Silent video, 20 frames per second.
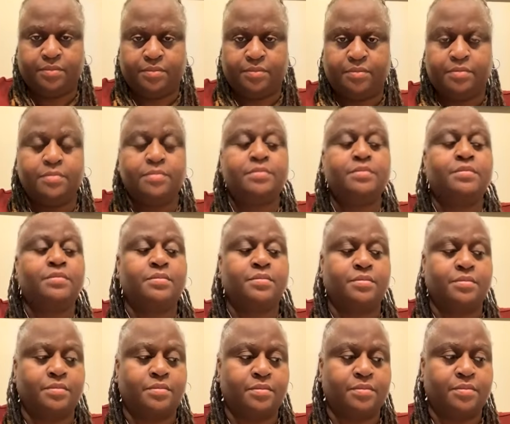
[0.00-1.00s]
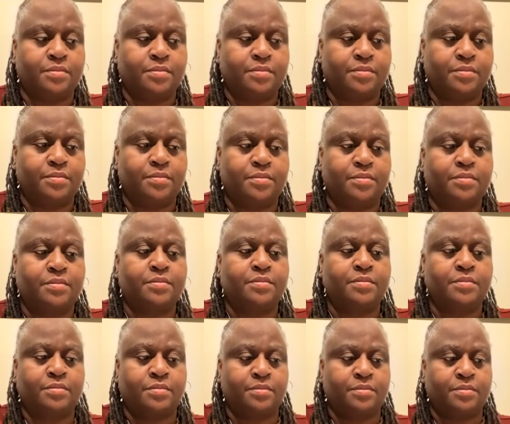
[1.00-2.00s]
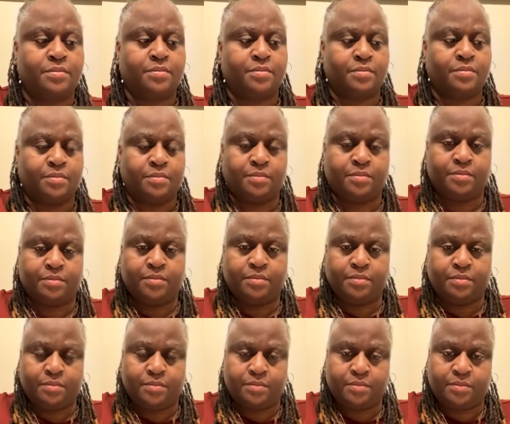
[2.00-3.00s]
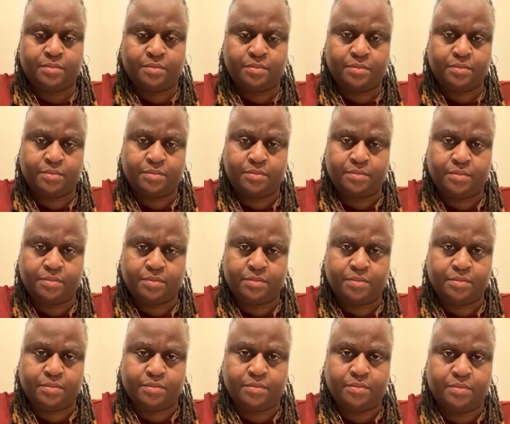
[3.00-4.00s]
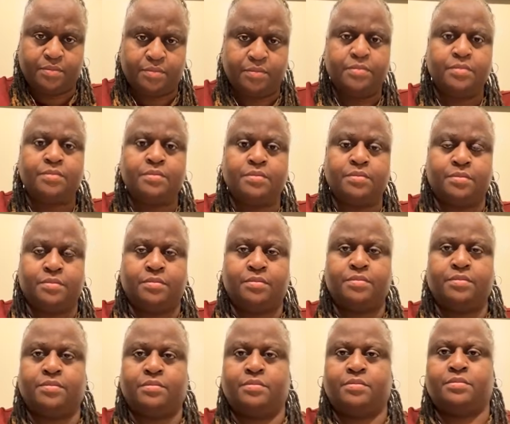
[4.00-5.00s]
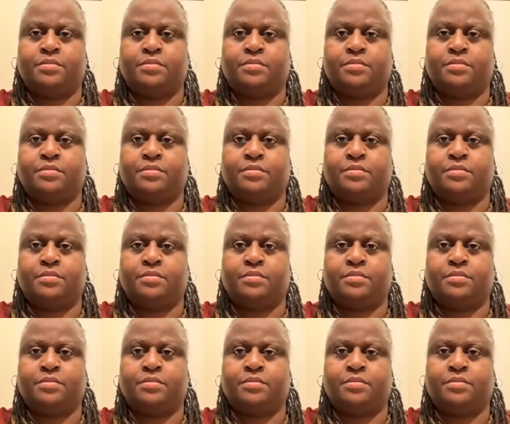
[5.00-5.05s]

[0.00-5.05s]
(silent)